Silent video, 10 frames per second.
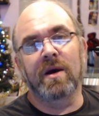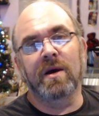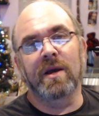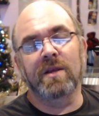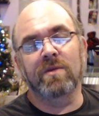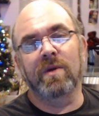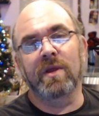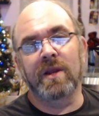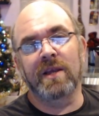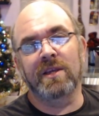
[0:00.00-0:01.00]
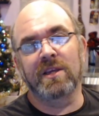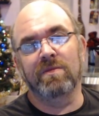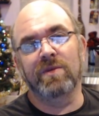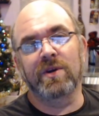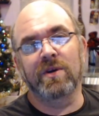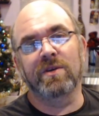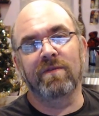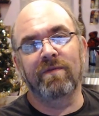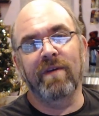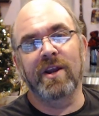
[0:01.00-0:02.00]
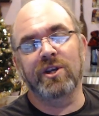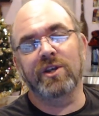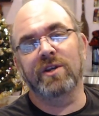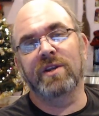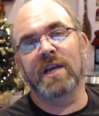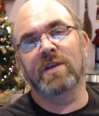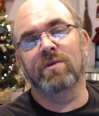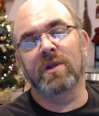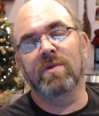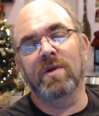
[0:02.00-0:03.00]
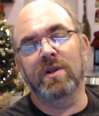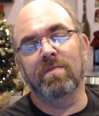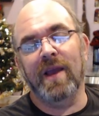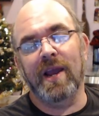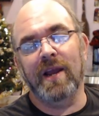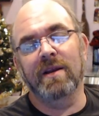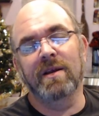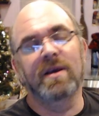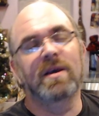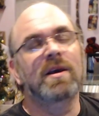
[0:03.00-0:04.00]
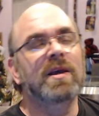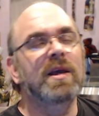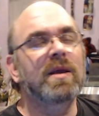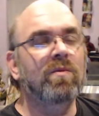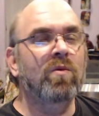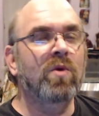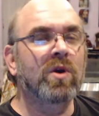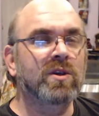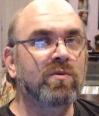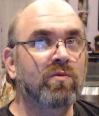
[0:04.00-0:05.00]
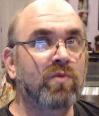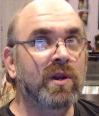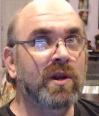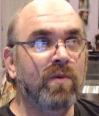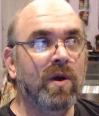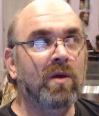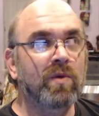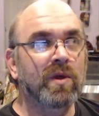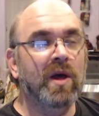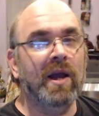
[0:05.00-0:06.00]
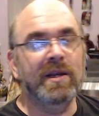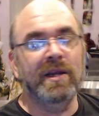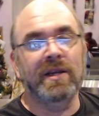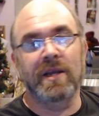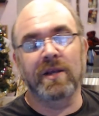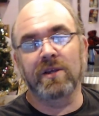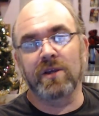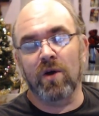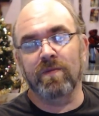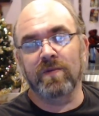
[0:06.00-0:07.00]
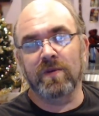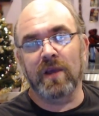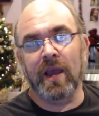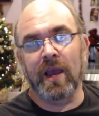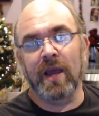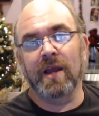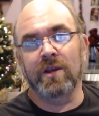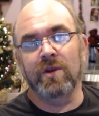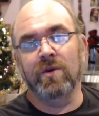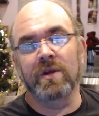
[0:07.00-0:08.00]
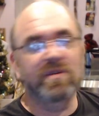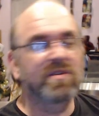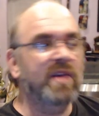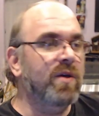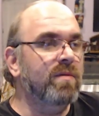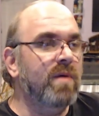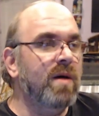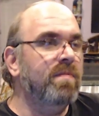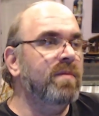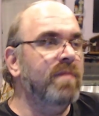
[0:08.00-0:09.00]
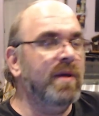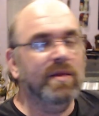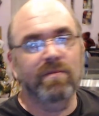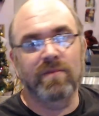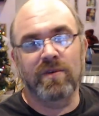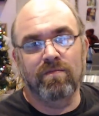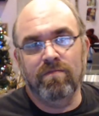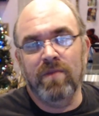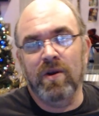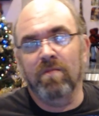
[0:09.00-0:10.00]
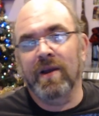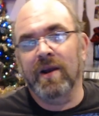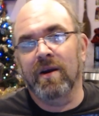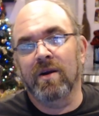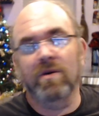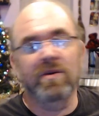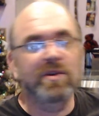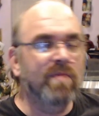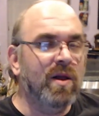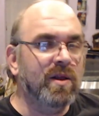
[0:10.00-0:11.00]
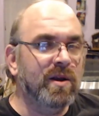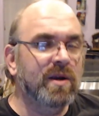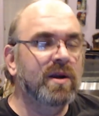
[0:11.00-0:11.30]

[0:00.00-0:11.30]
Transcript: It's one of the nicest materials to finish, takes really well to paint, works really well with high detail sculpts, and you can scale them up and make them, bigger or smaller.